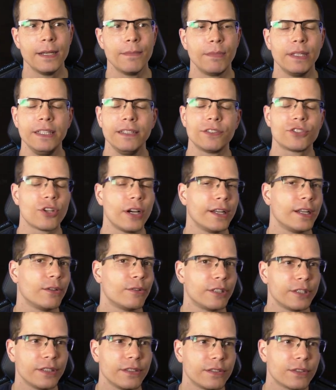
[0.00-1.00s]
Please join
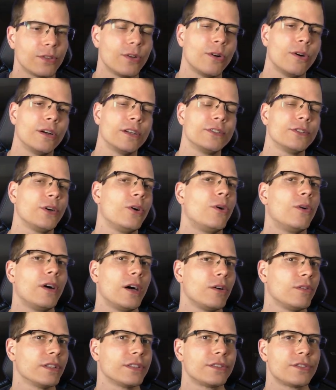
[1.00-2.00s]
our Discord or
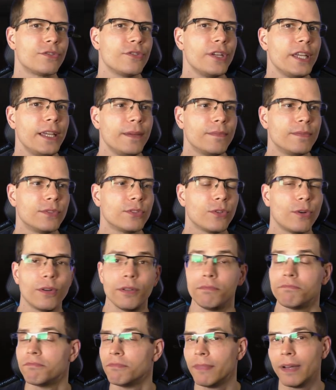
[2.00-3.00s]
our streams,
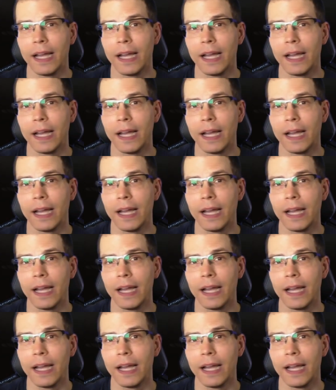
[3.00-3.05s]
or